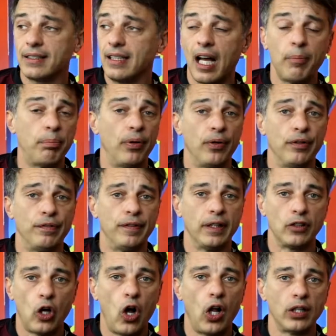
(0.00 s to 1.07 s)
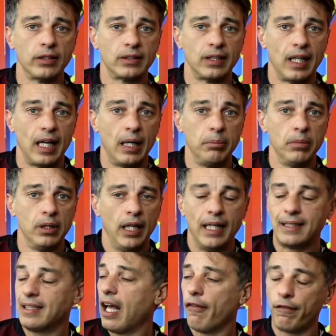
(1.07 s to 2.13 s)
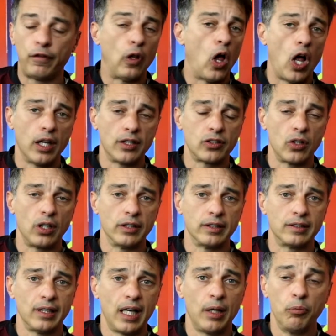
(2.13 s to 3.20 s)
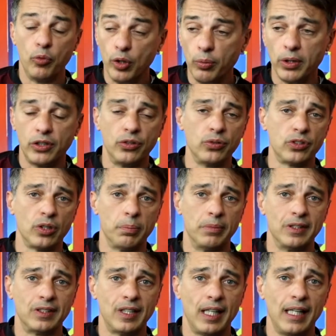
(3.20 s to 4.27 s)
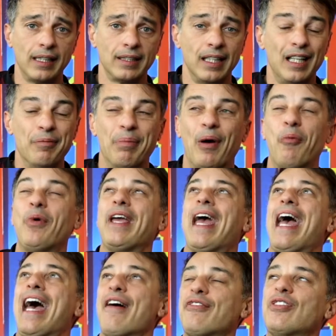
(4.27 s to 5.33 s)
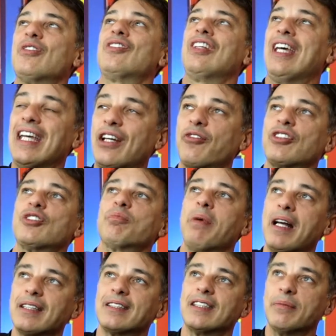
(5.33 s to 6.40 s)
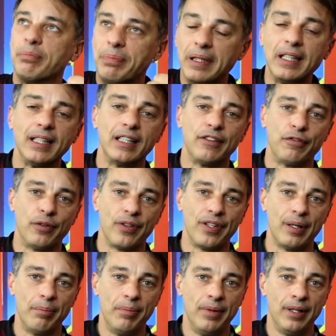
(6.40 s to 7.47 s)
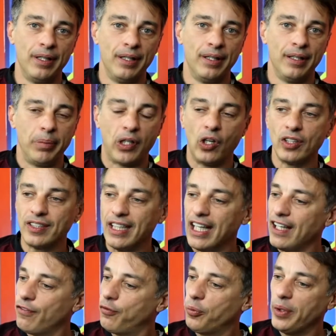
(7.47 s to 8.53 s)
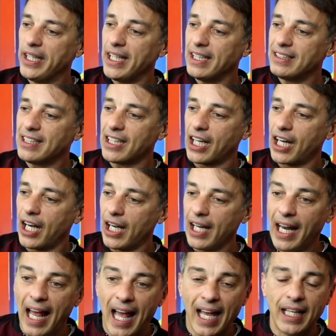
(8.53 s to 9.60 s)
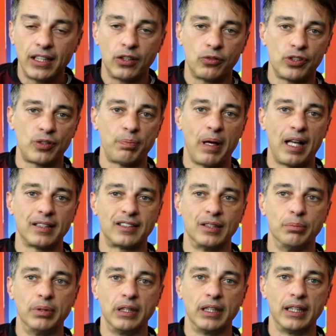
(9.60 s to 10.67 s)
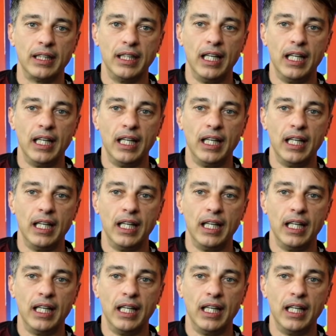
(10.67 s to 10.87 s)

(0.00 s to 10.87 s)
not perfect all the time. It's not flawless all the time. We will do some mistakes, but we have to take responsibility for them. Because if we decline the responsibility